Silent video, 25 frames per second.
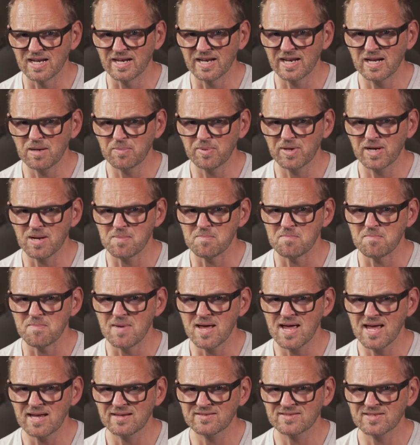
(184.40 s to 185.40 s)
a little bit
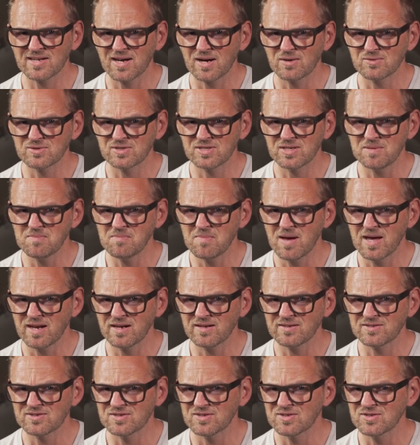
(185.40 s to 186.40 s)
amazed how she
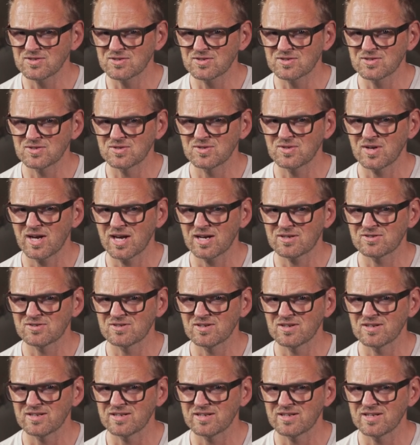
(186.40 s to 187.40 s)
manages to
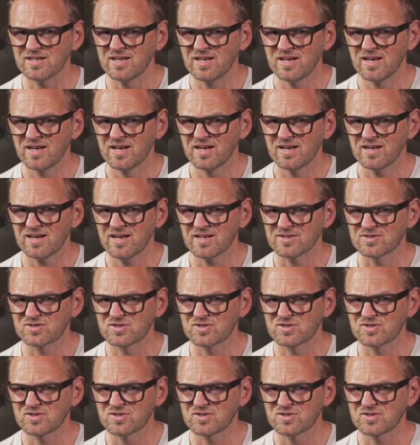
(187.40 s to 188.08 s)
actually uh,